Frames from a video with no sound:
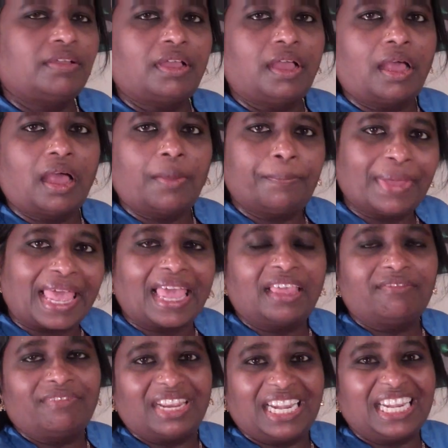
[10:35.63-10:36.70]

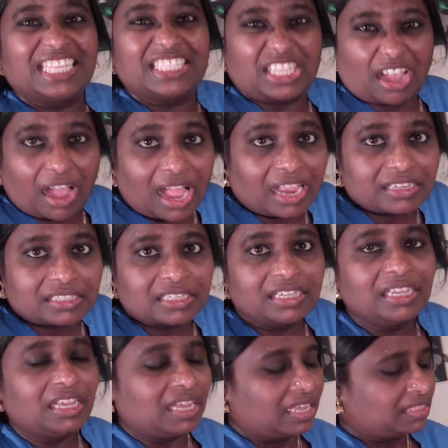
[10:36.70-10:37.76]
pan when it is hot,
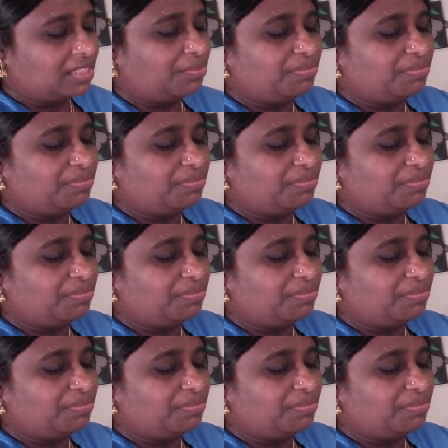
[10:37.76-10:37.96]
the